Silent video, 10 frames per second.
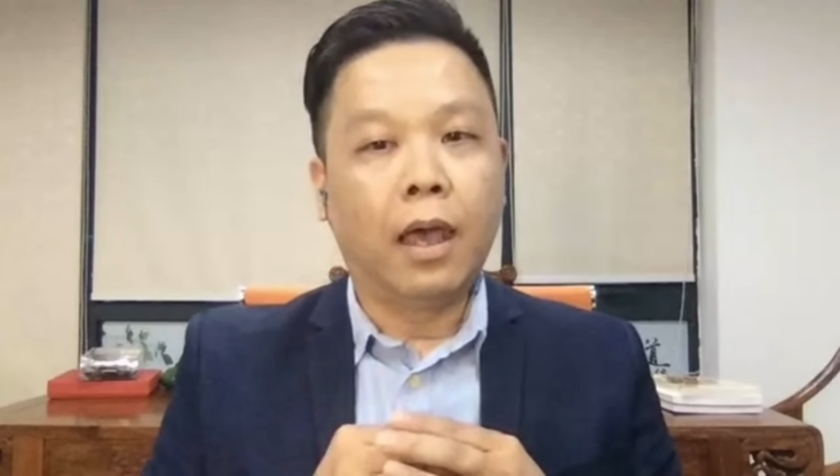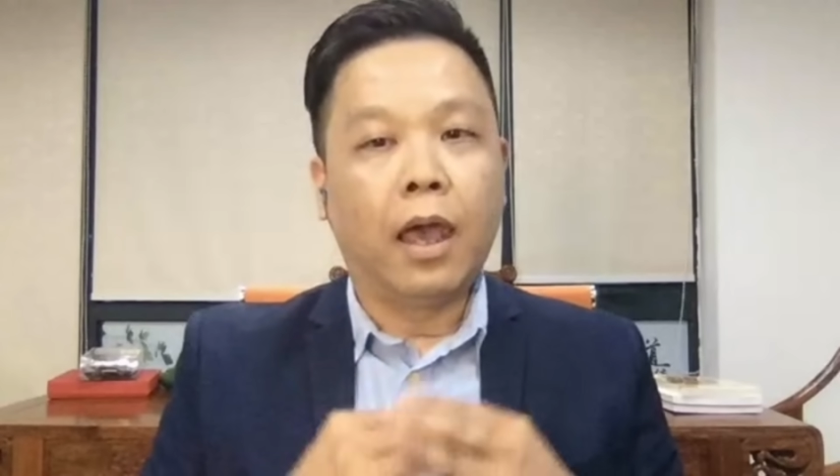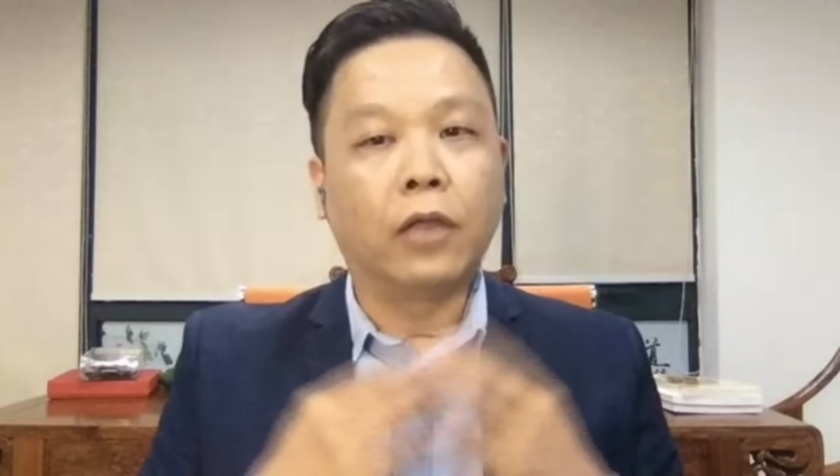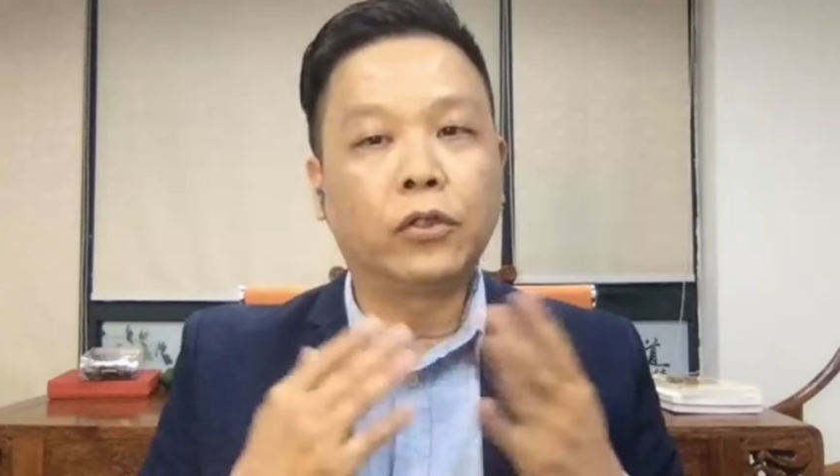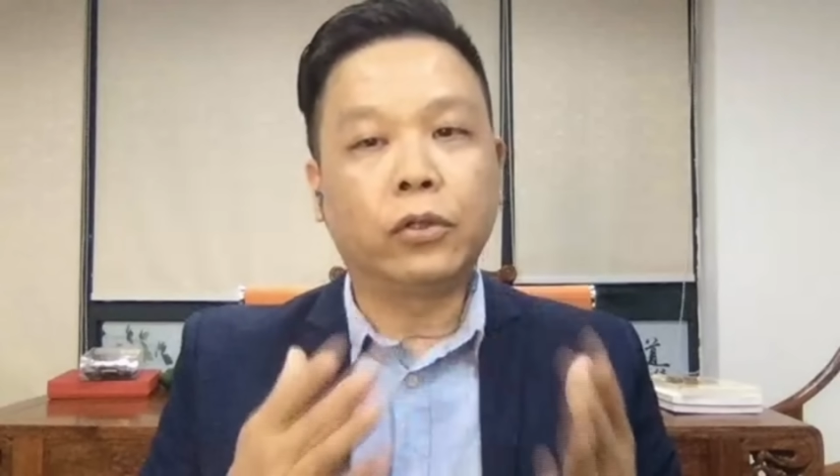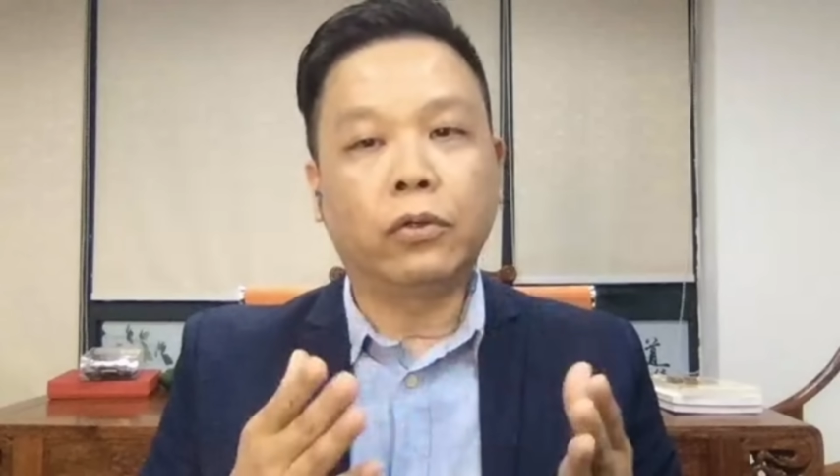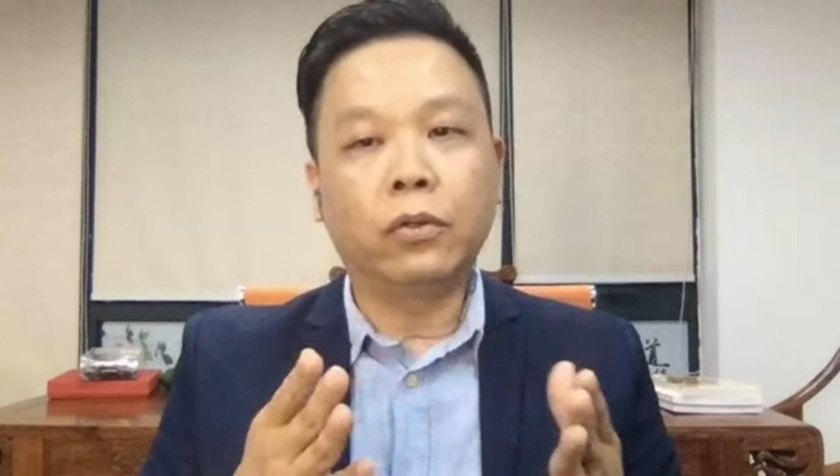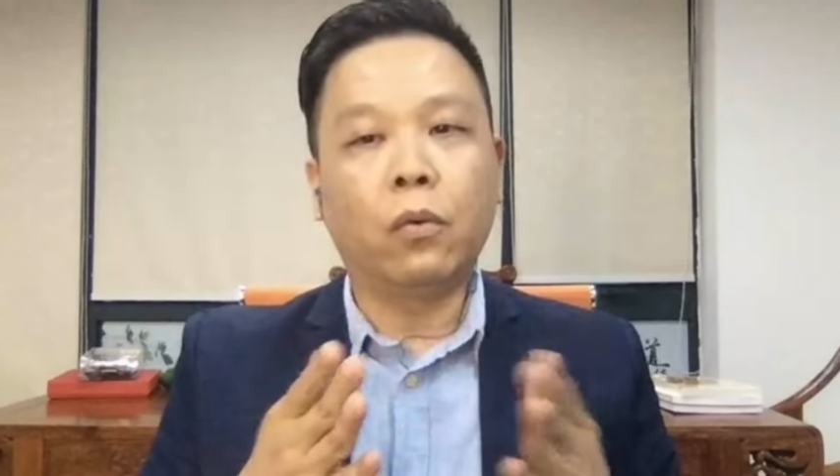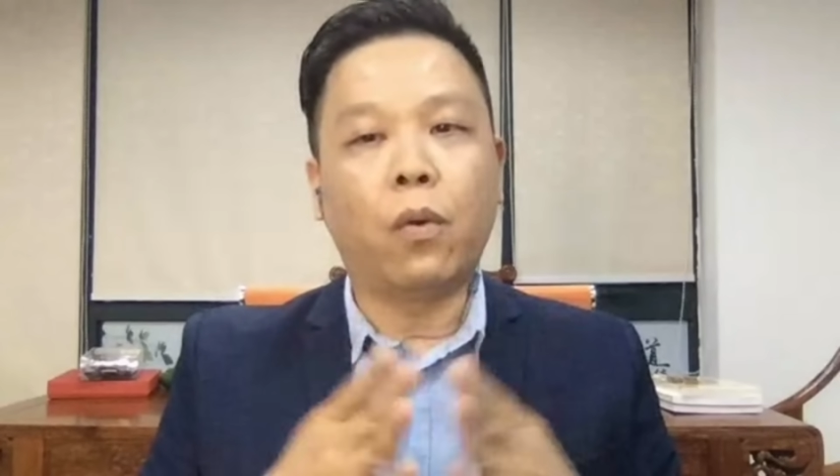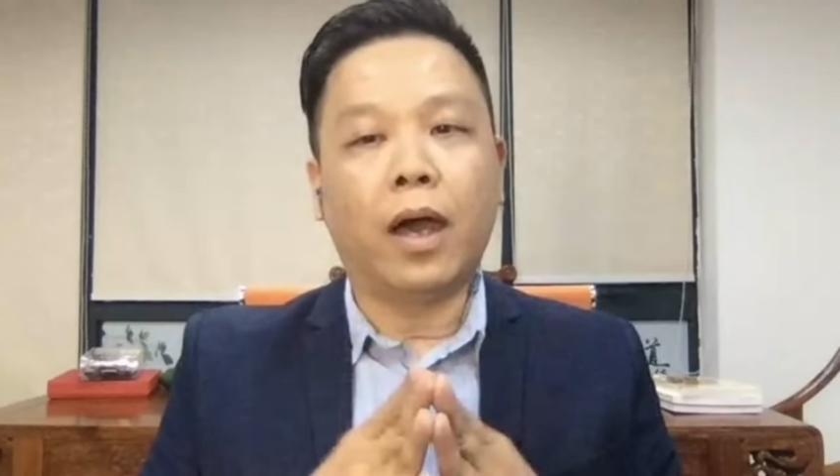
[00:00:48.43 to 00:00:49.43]
and show you
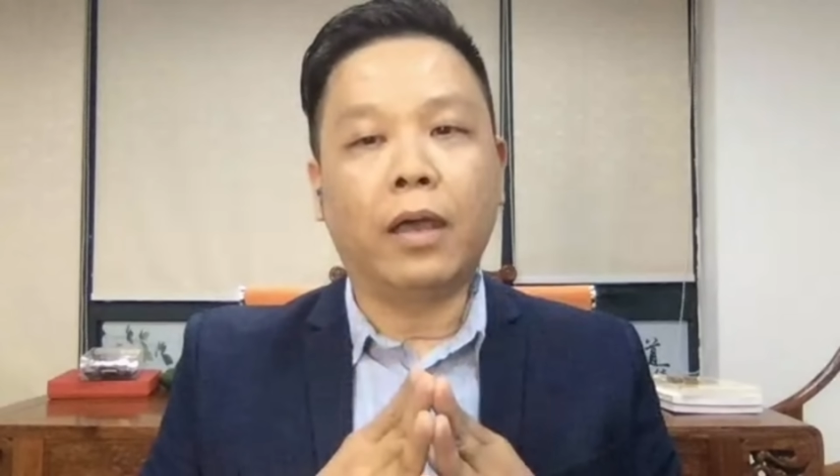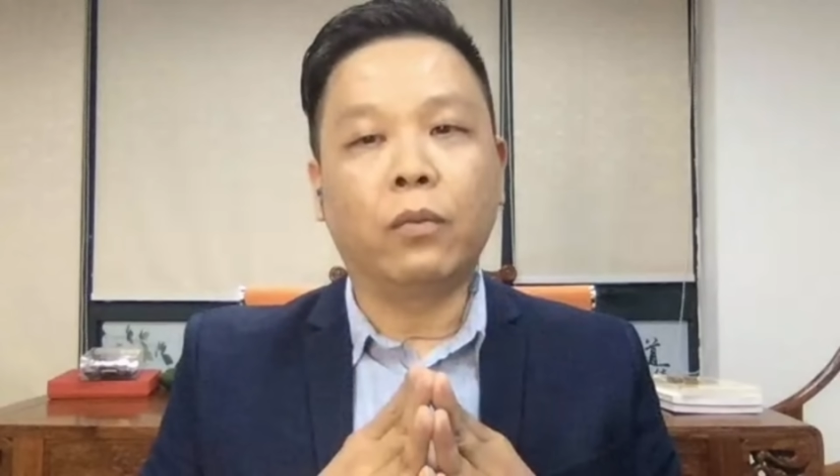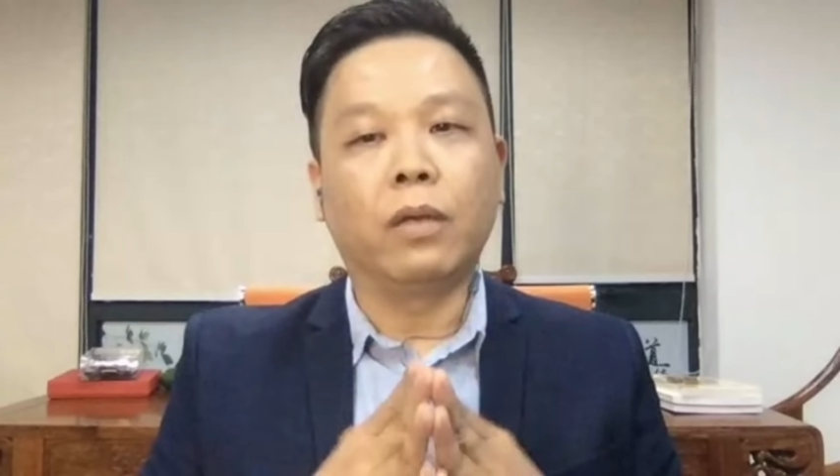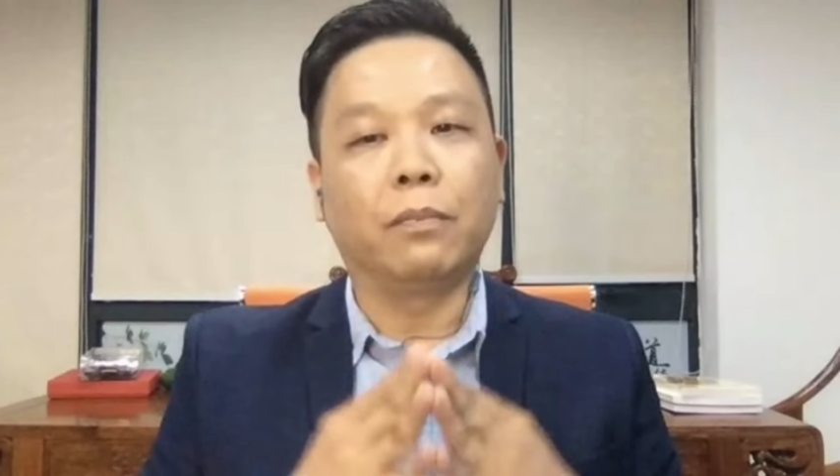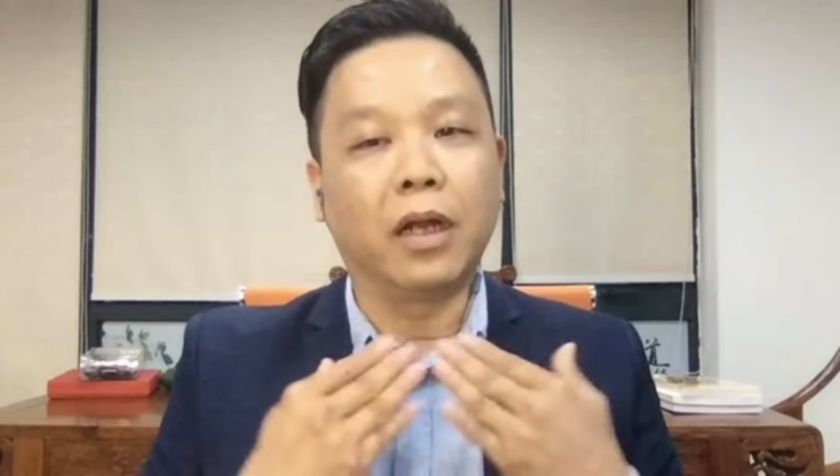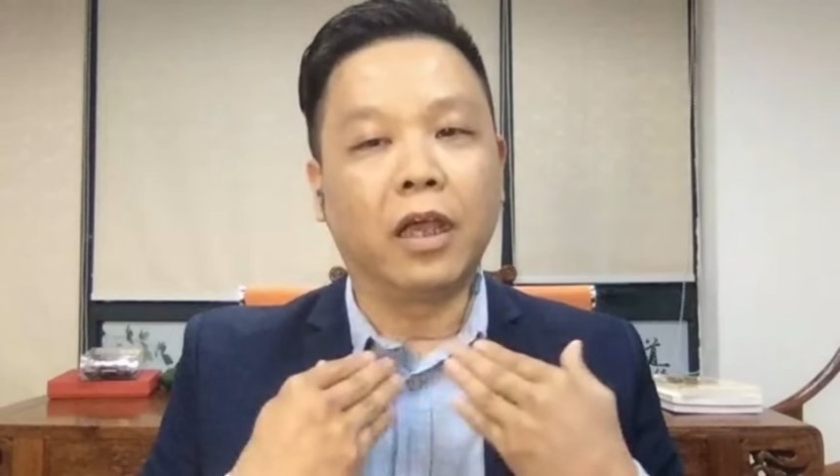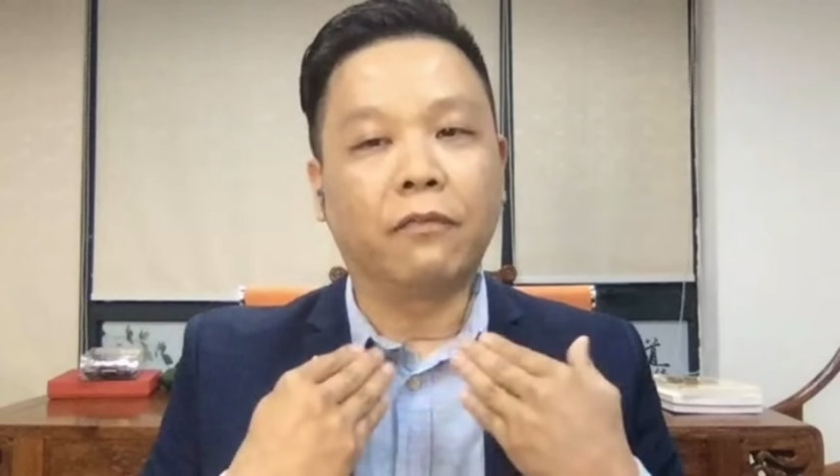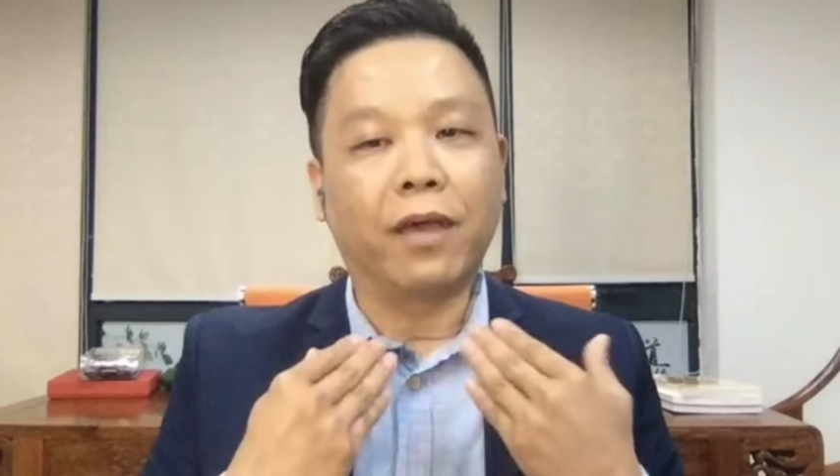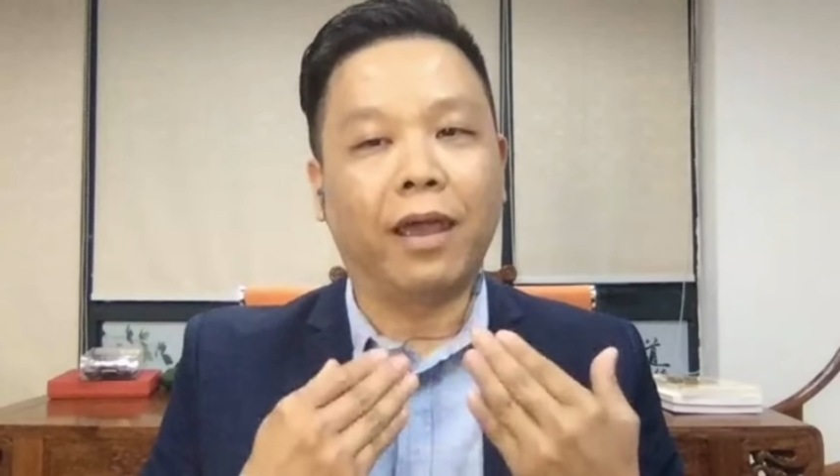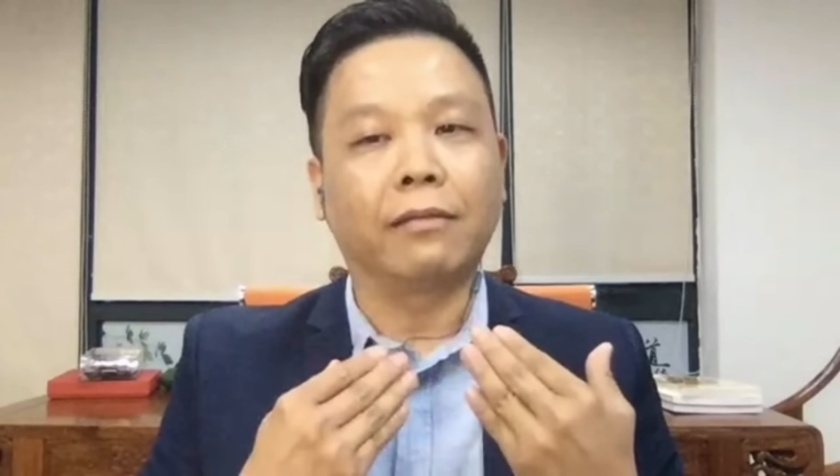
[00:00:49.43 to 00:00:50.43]
why we believe
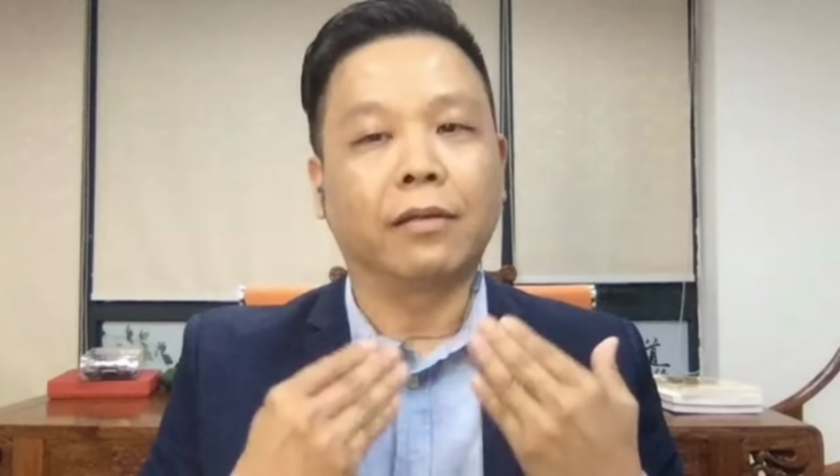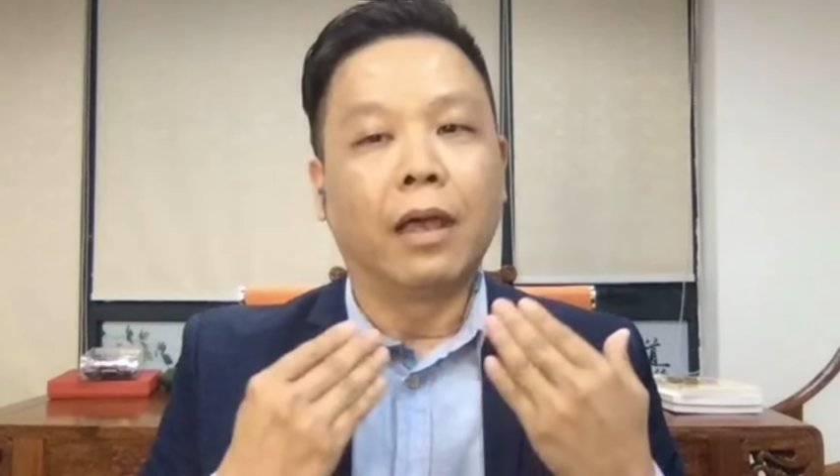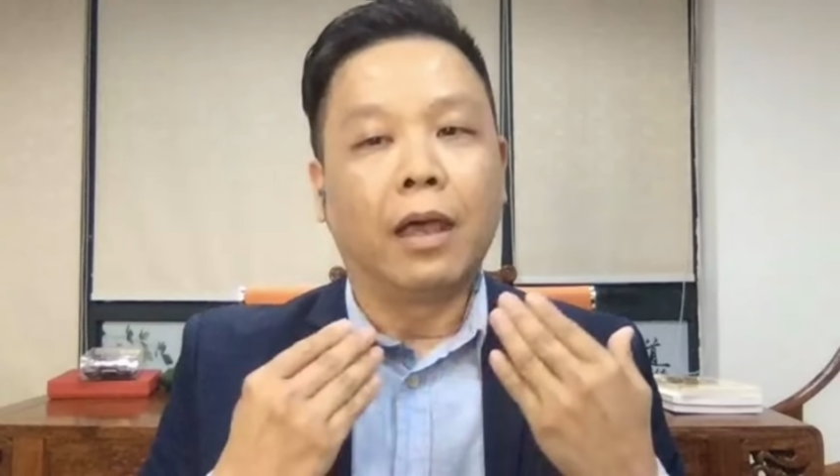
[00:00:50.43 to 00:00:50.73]
it,